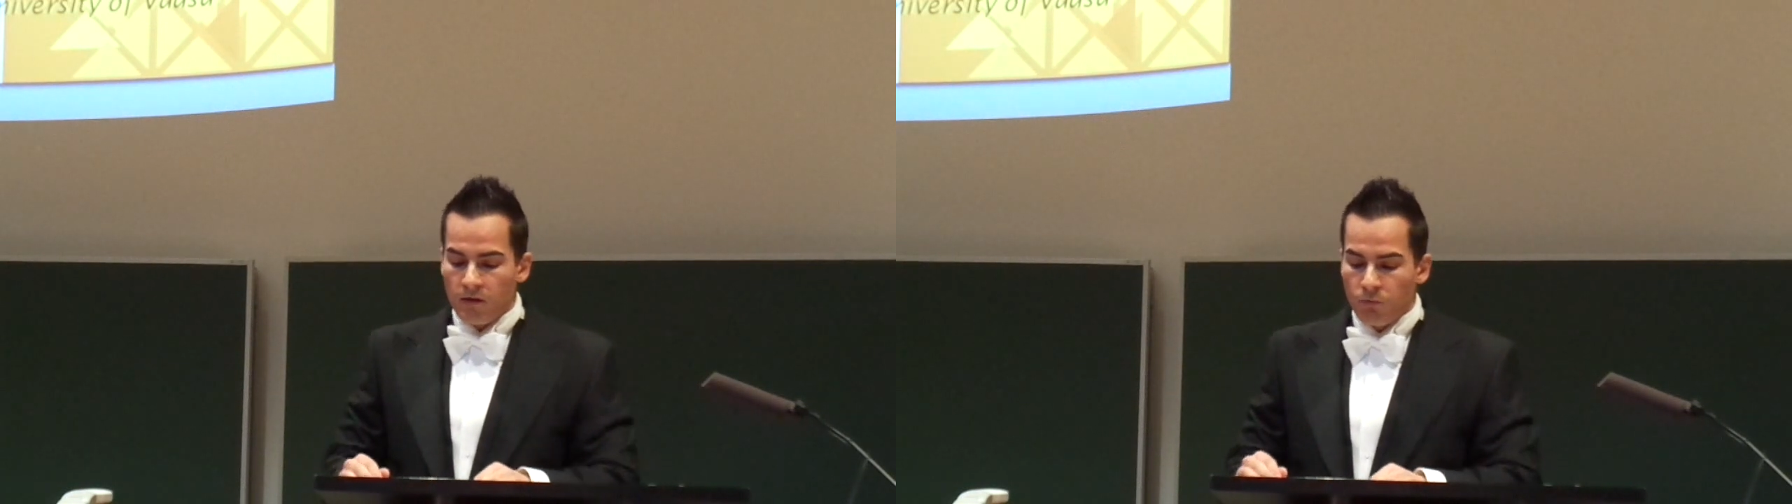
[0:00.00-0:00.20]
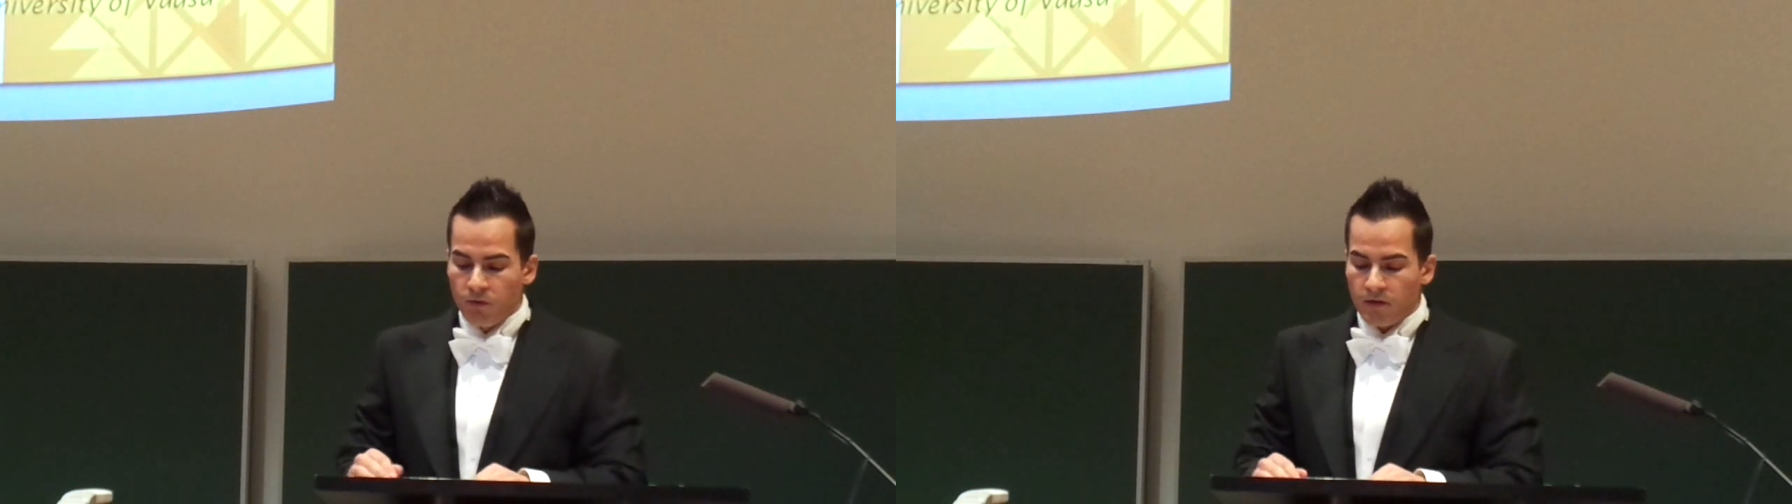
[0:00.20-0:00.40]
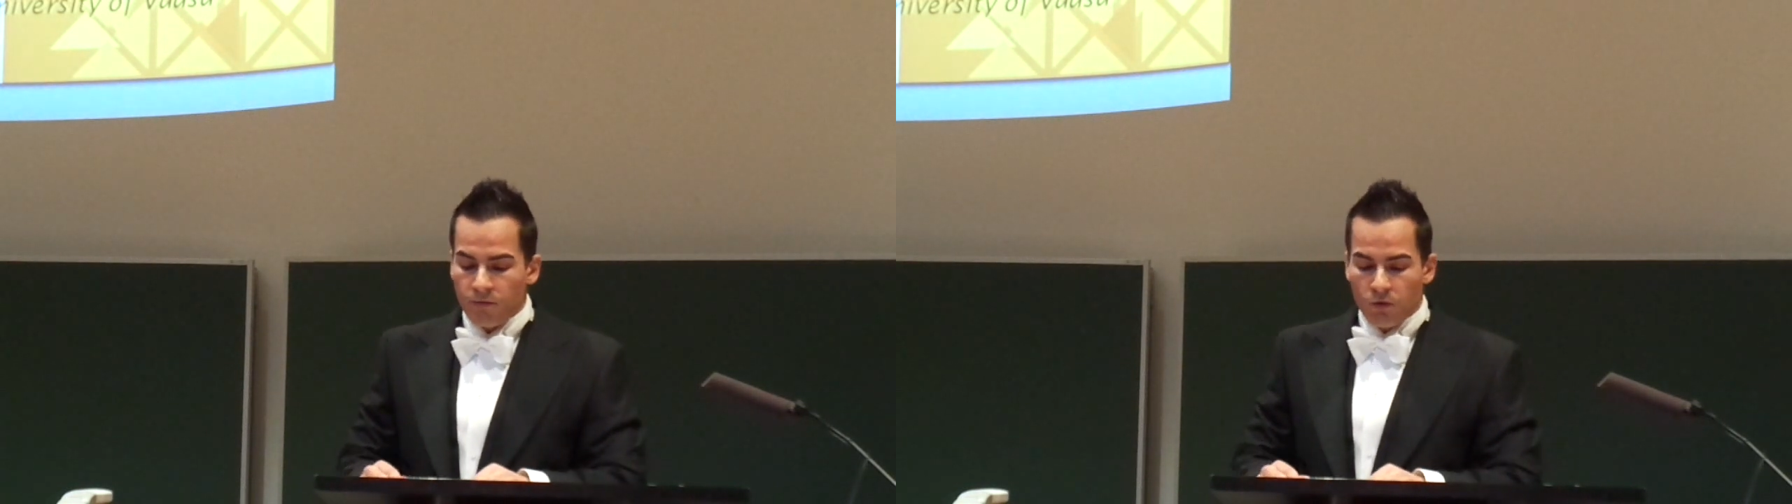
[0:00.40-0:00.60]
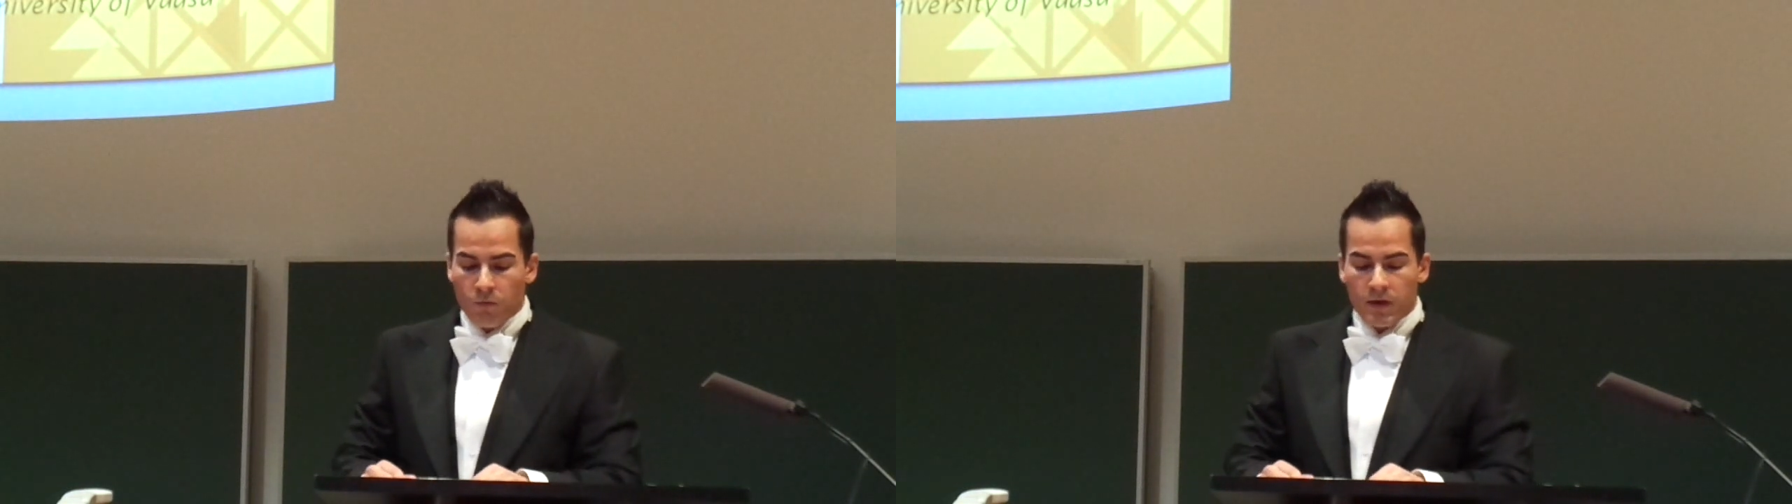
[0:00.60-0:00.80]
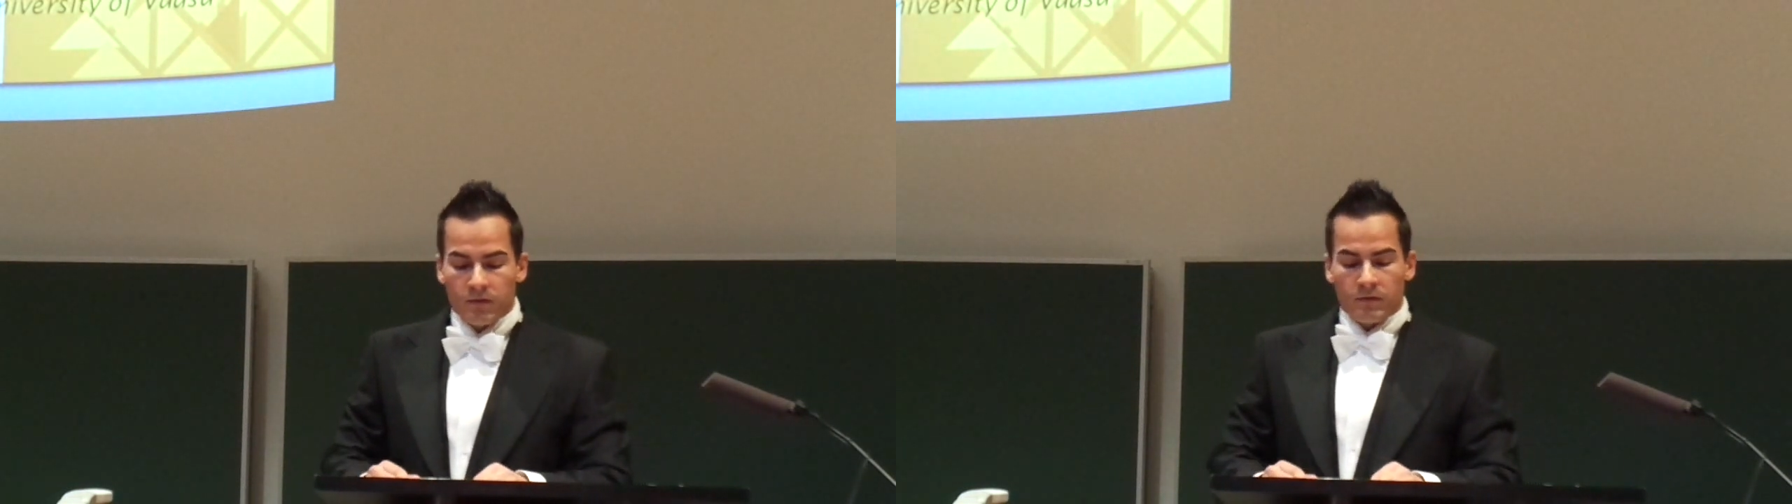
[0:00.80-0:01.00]
present the
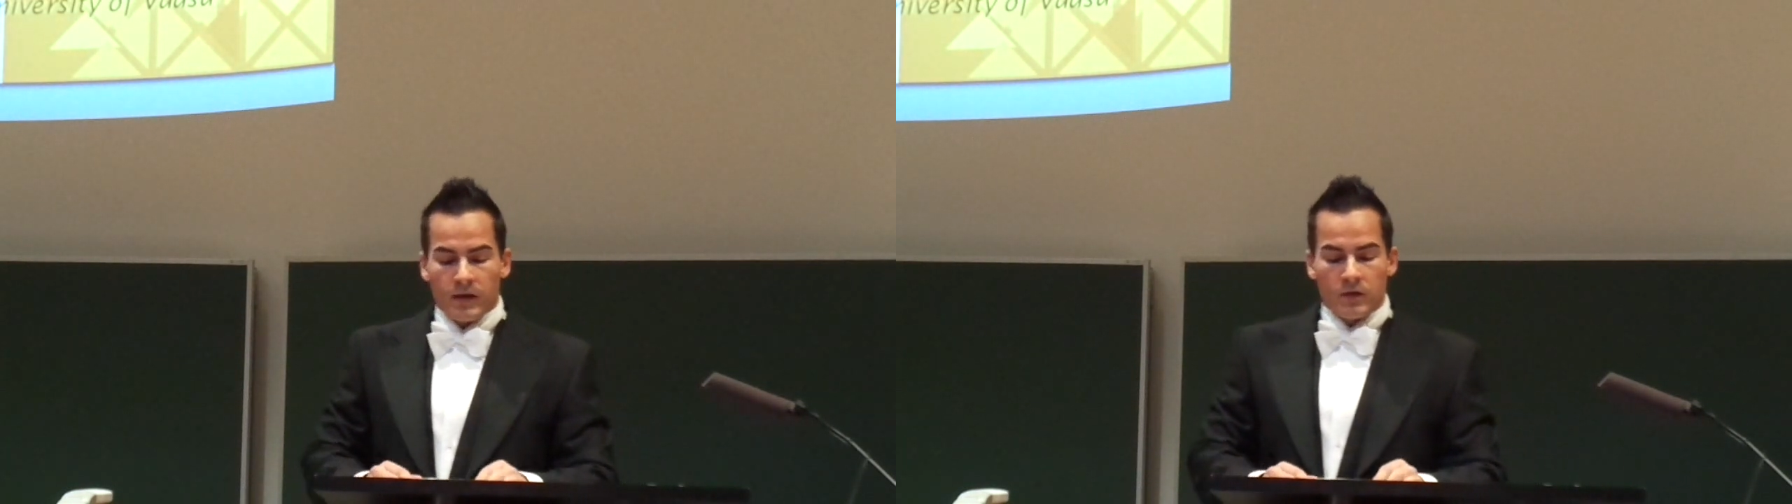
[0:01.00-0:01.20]
comments and